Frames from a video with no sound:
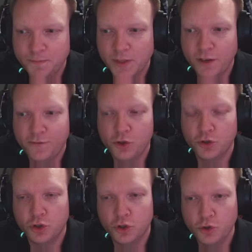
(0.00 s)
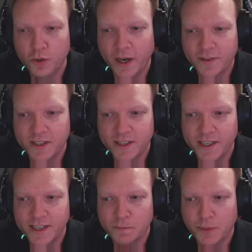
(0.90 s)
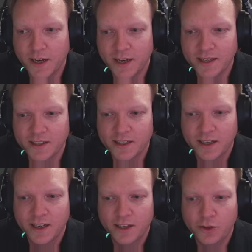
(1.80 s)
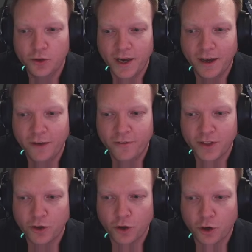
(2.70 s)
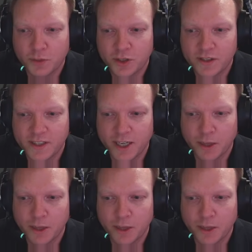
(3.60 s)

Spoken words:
If you do have the season pass, you have the options down the